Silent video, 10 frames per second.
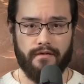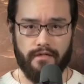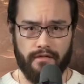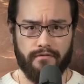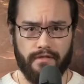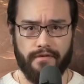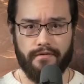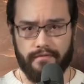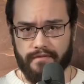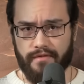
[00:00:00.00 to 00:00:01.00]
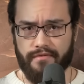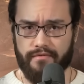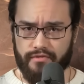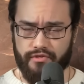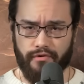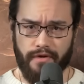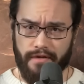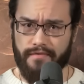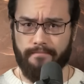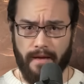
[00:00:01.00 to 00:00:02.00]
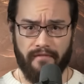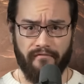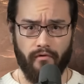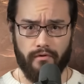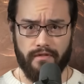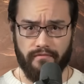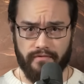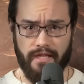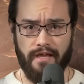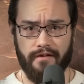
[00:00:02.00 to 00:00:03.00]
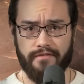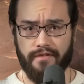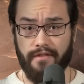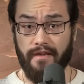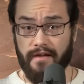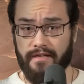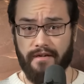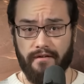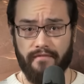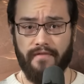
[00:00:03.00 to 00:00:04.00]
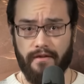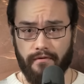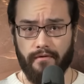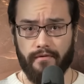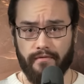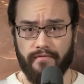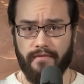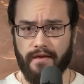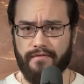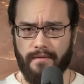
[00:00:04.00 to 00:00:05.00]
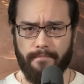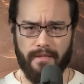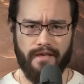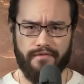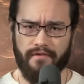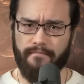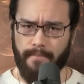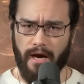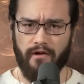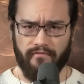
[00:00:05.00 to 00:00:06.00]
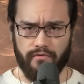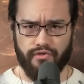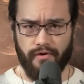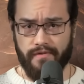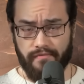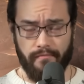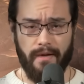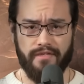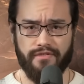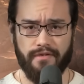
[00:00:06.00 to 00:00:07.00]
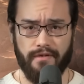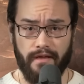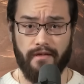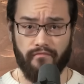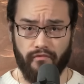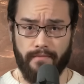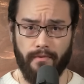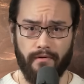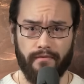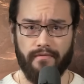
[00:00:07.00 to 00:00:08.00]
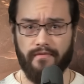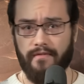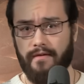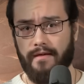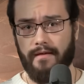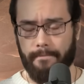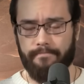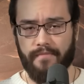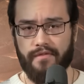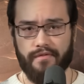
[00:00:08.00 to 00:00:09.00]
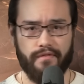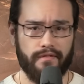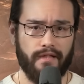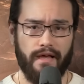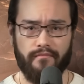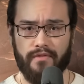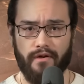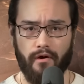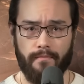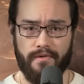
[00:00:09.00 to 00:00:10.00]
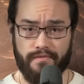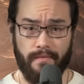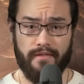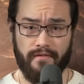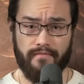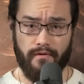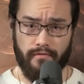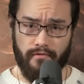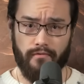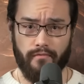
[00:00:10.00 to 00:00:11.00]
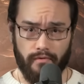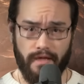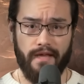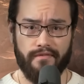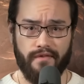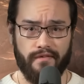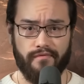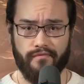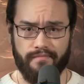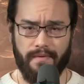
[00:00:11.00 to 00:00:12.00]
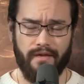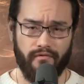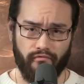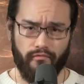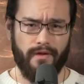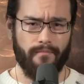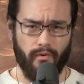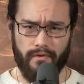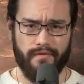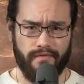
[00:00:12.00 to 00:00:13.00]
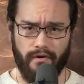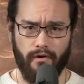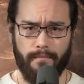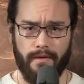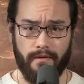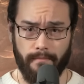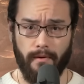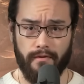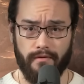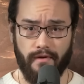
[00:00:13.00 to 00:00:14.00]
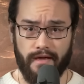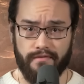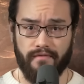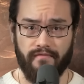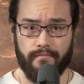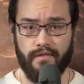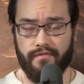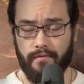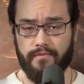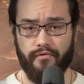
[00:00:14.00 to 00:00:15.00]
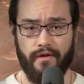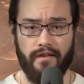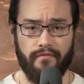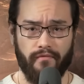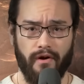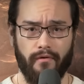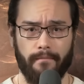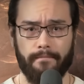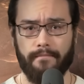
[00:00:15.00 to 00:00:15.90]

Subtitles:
Clearly, this journey is metaphorically related to the idea of Inner Earth as a place of powerful transformation and rebirth. This is in line with the Hopi's myth of their third world ancestors being reborn as the Hopi upon their exit from the subterranean realm.